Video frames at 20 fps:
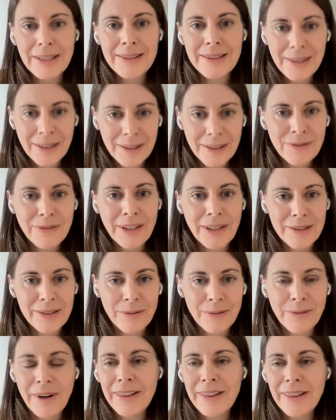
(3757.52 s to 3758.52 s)
incentivize
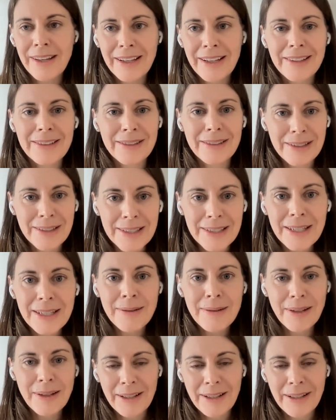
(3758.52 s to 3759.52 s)
the right things and
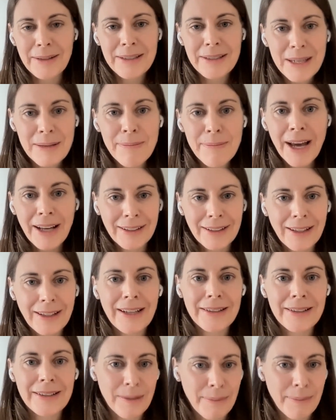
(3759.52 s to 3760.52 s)

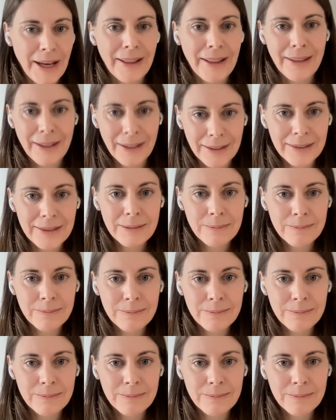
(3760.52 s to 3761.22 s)
depenalize the bad things.